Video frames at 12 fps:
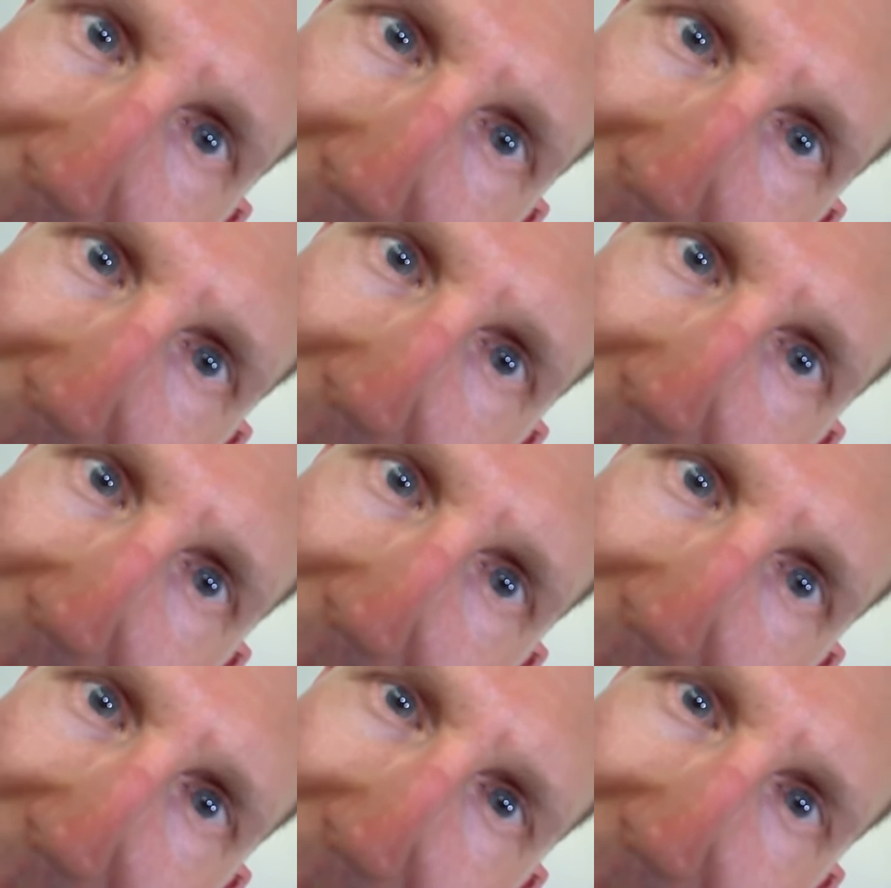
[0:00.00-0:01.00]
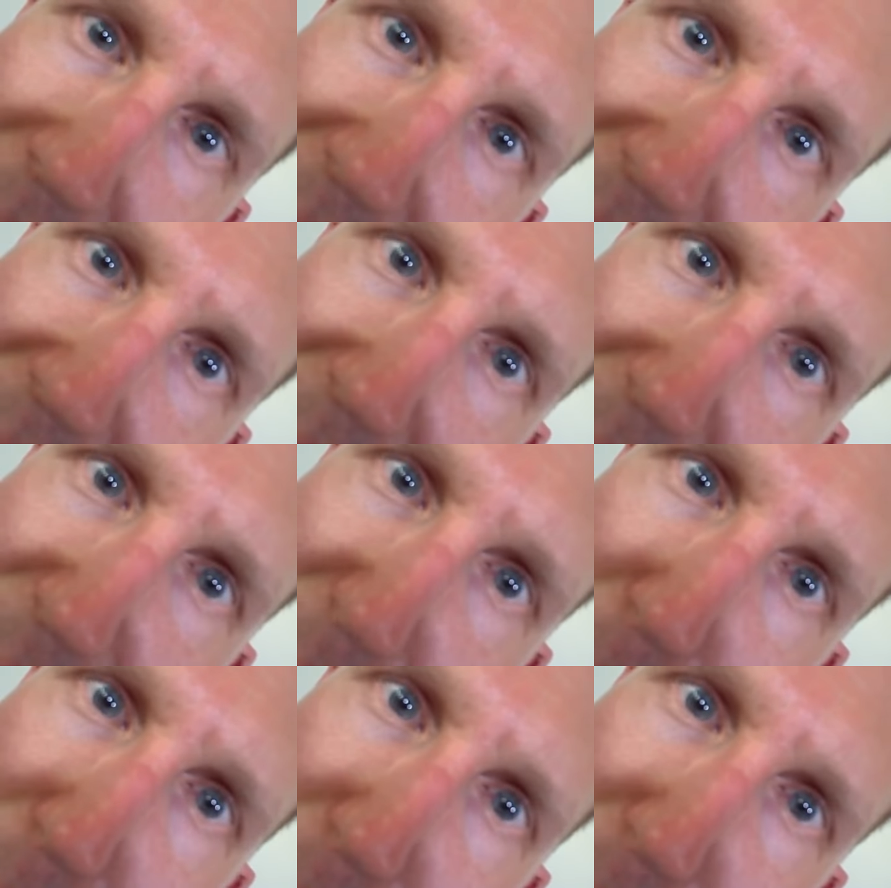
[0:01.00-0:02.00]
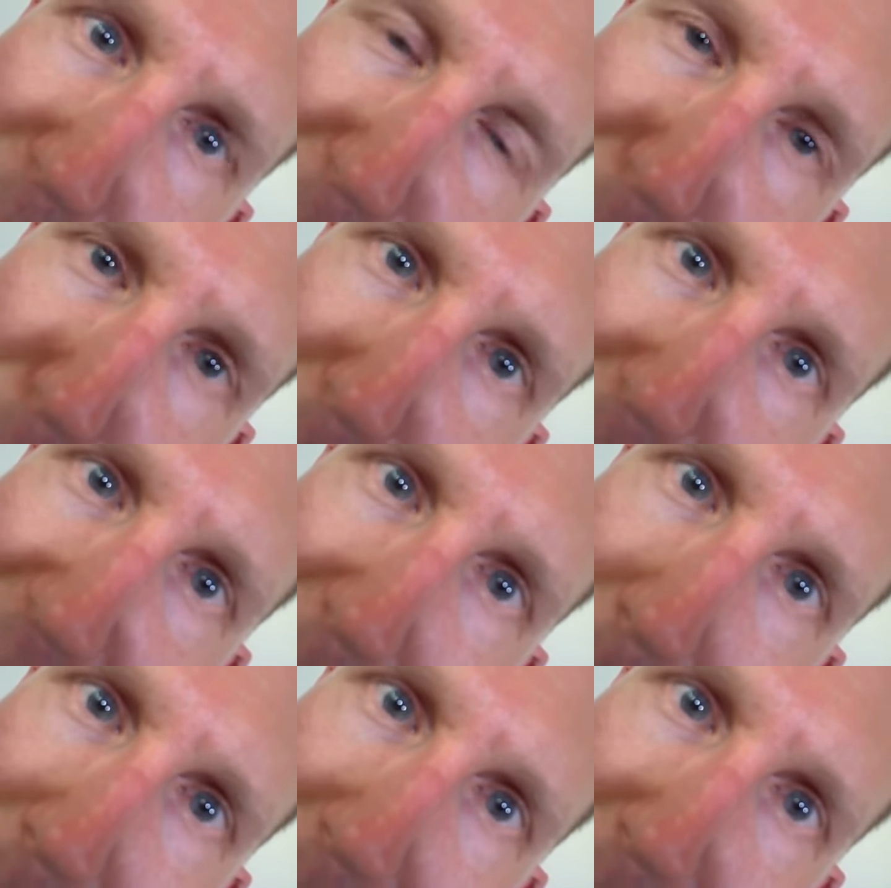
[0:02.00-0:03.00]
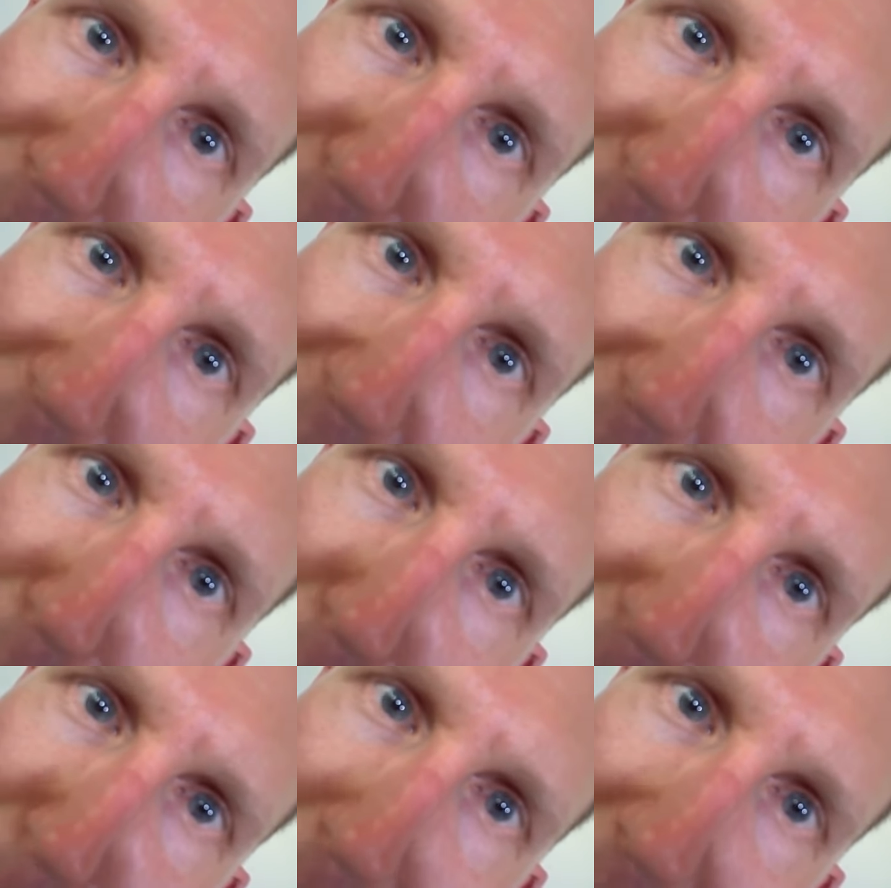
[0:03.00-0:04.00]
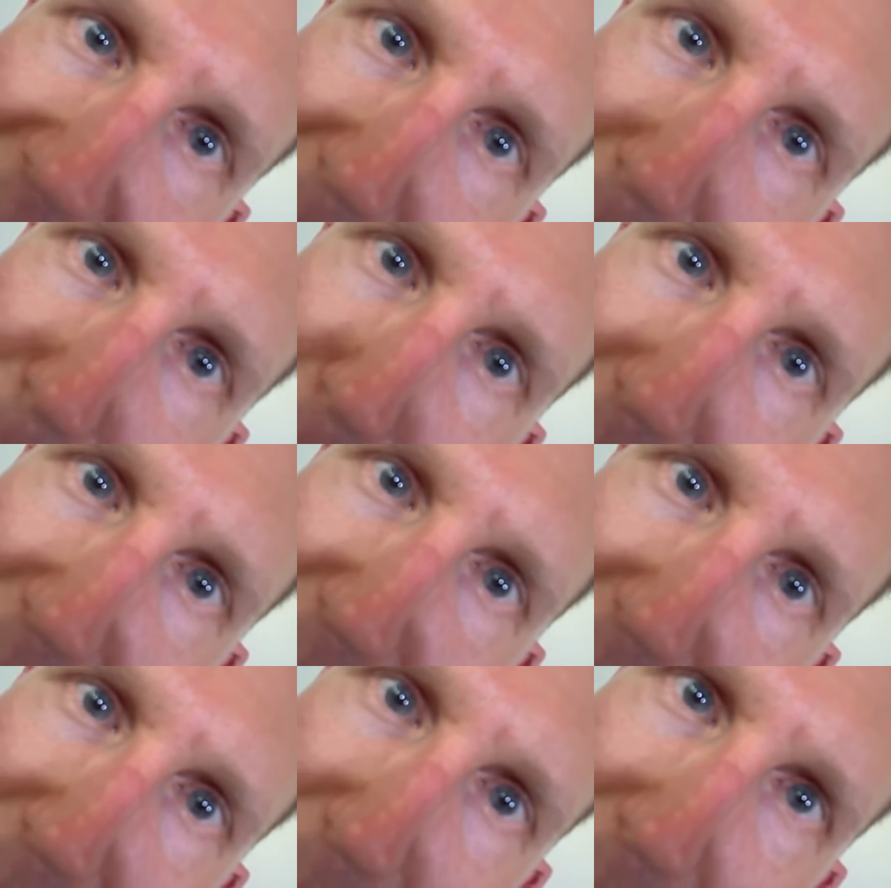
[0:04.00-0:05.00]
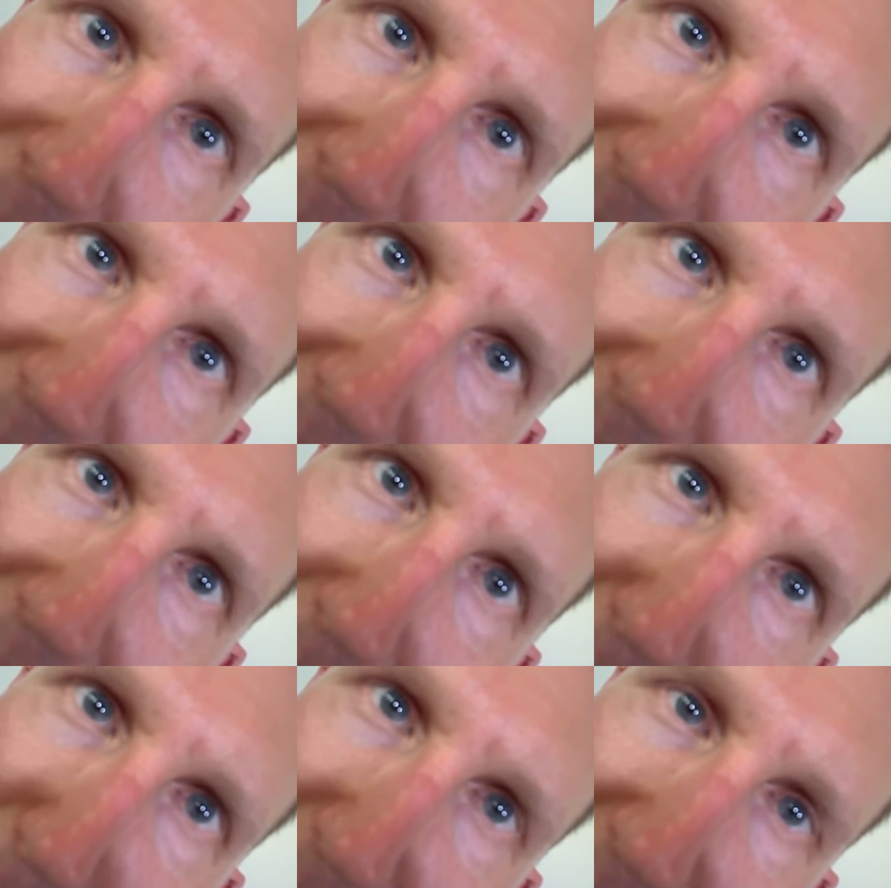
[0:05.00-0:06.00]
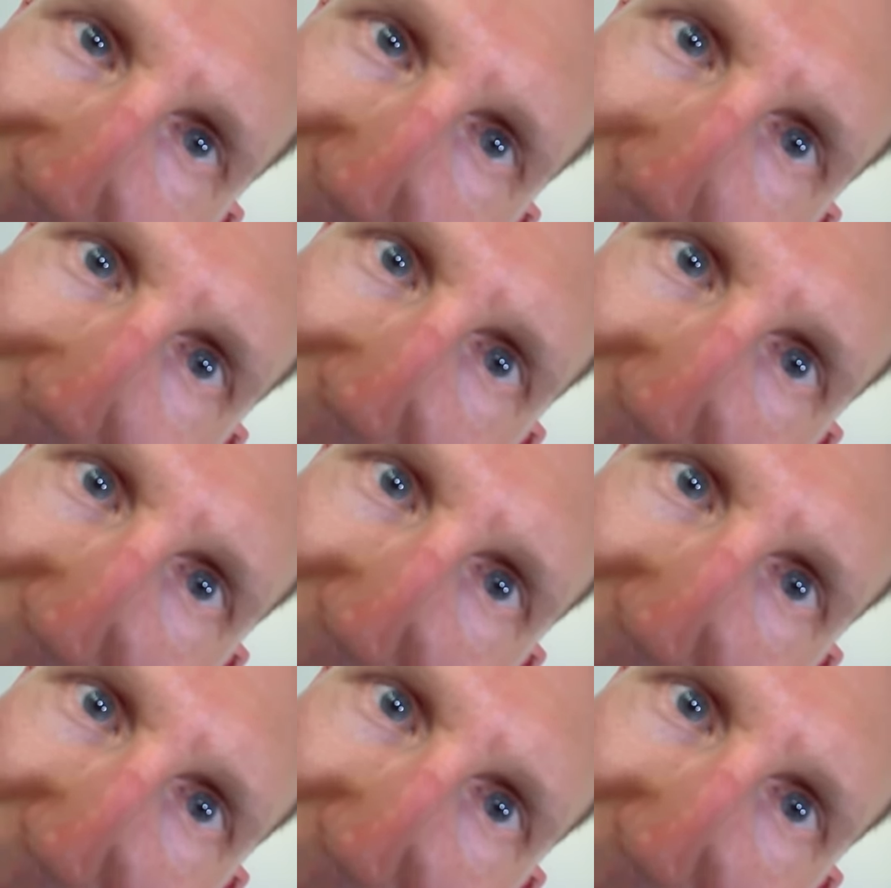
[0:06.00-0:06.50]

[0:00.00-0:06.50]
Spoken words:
[unreadable: no face in view]